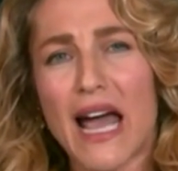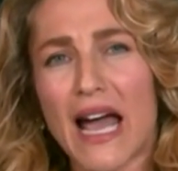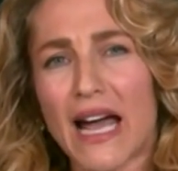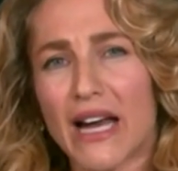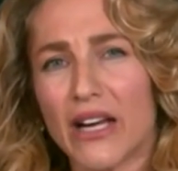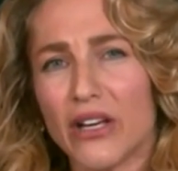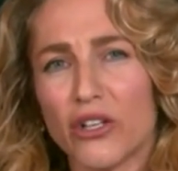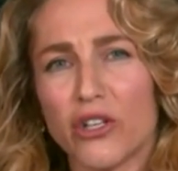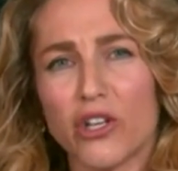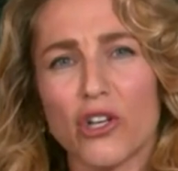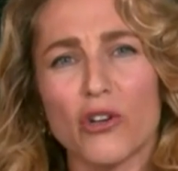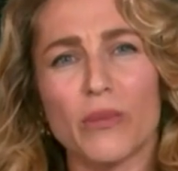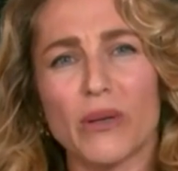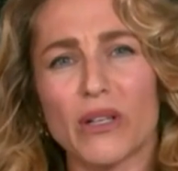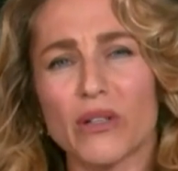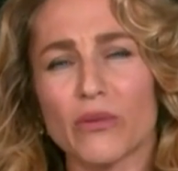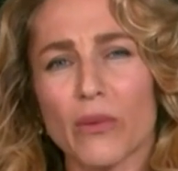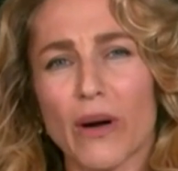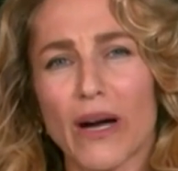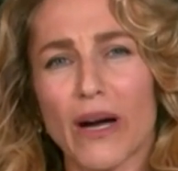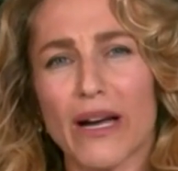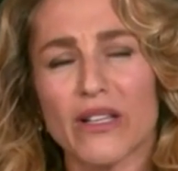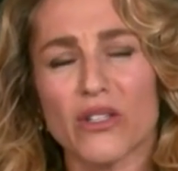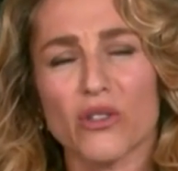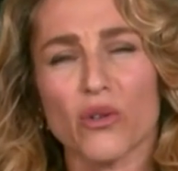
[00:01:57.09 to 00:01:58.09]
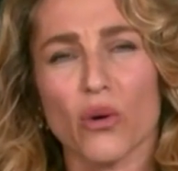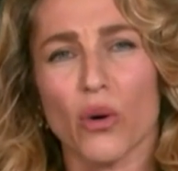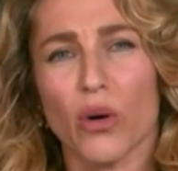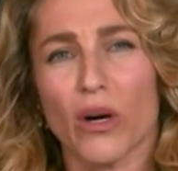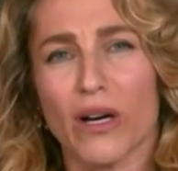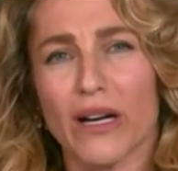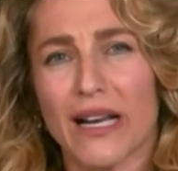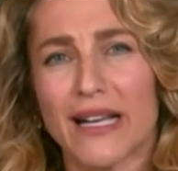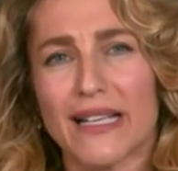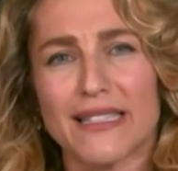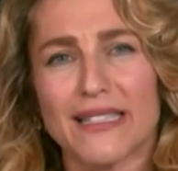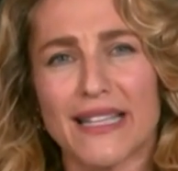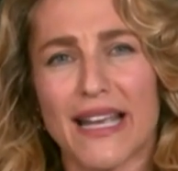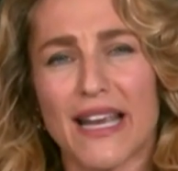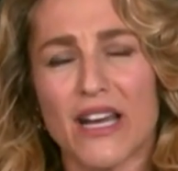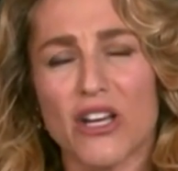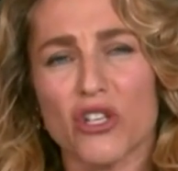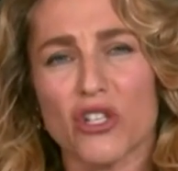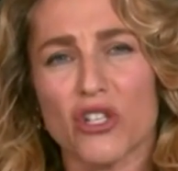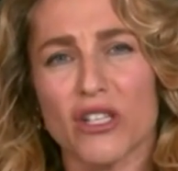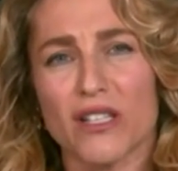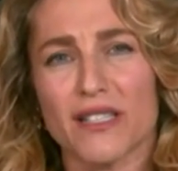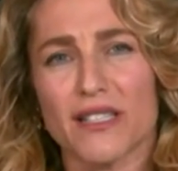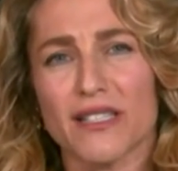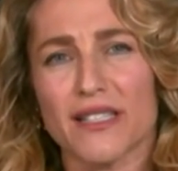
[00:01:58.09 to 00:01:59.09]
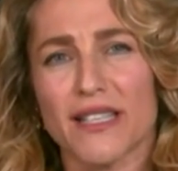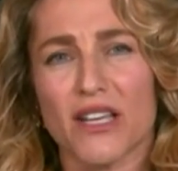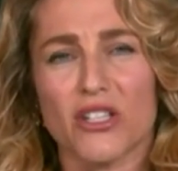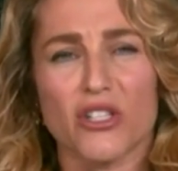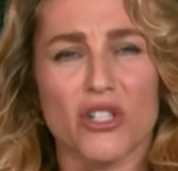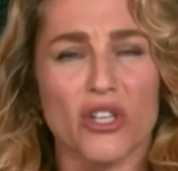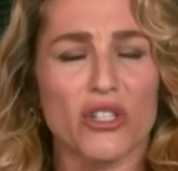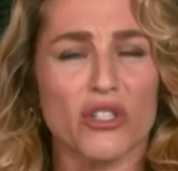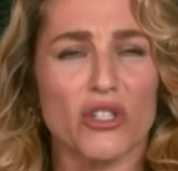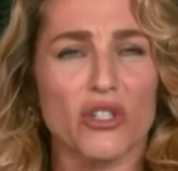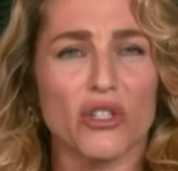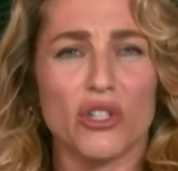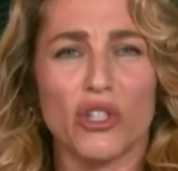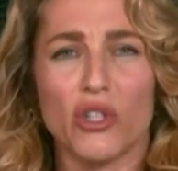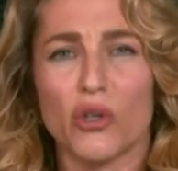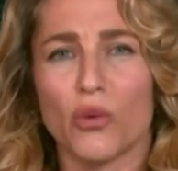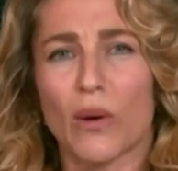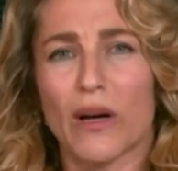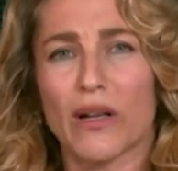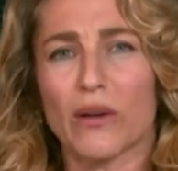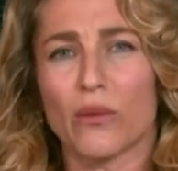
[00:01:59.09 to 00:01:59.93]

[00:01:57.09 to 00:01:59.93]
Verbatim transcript: and human rights organizations such as UN.